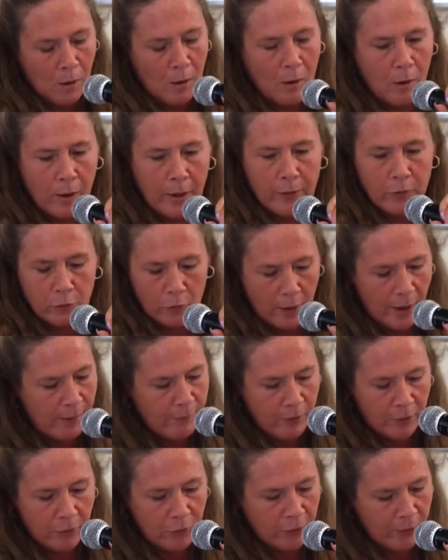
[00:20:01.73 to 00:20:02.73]
all right, so
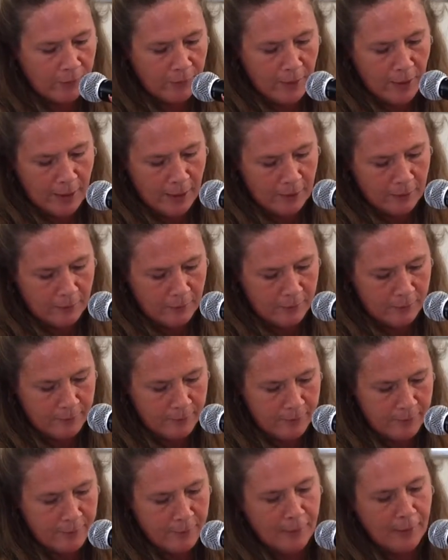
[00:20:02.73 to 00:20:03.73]
having said that,
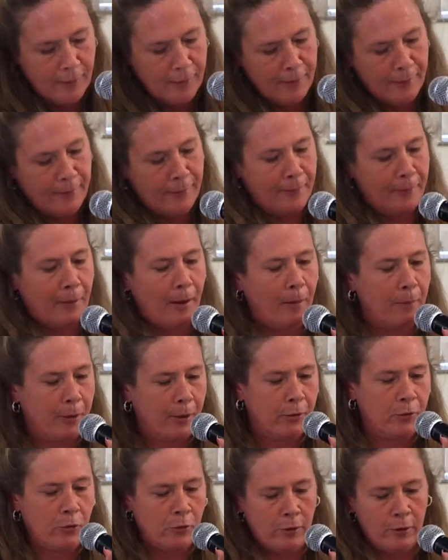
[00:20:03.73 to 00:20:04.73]
I'm
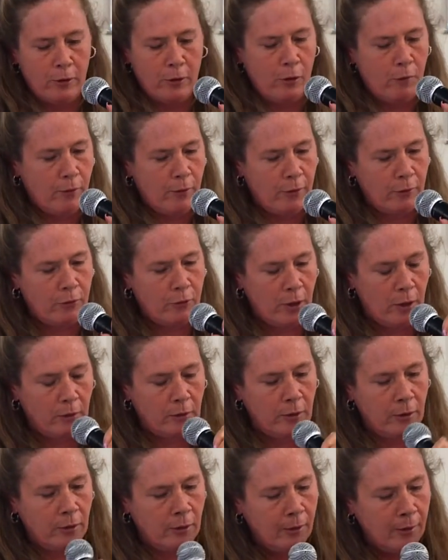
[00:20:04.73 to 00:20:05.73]
going to turn it over to
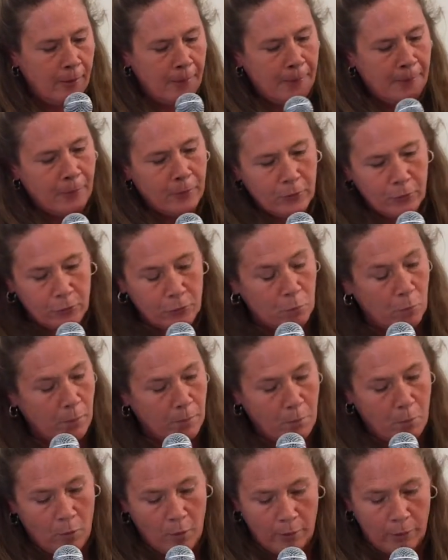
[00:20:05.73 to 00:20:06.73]
Sheldon. Just one
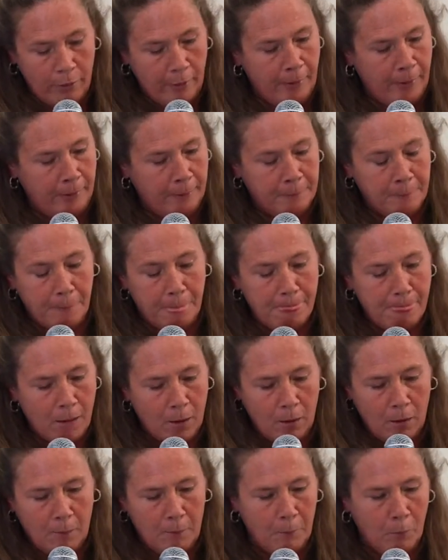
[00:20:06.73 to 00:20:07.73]
more thing.
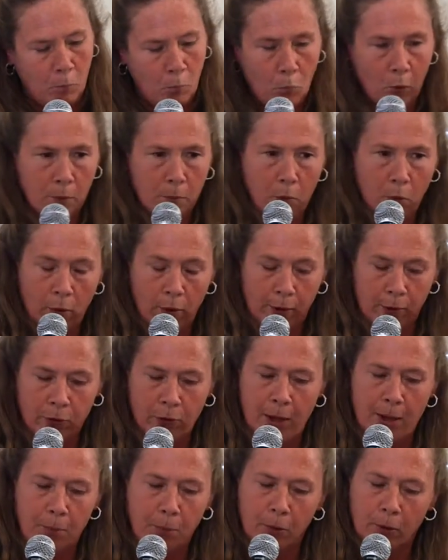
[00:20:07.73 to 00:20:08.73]
Um, one more
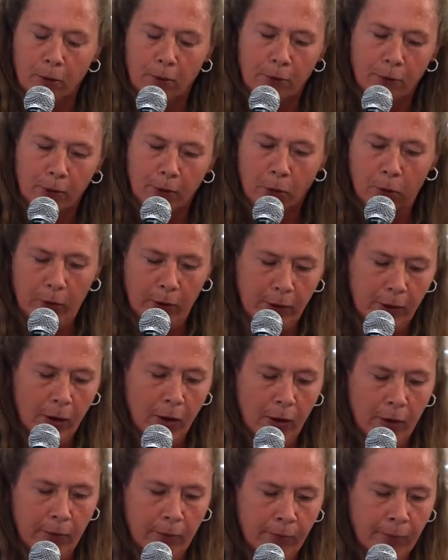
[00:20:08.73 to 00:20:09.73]
example of a loaded
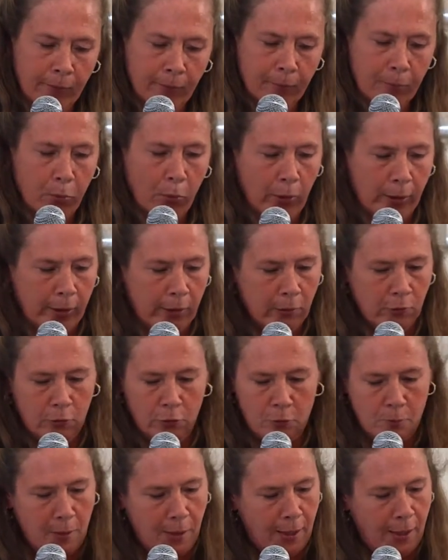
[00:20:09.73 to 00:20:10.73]
gun pointed
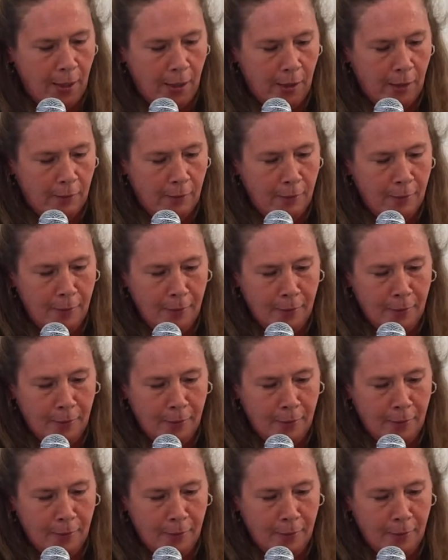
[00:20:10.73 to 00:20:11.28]
to my head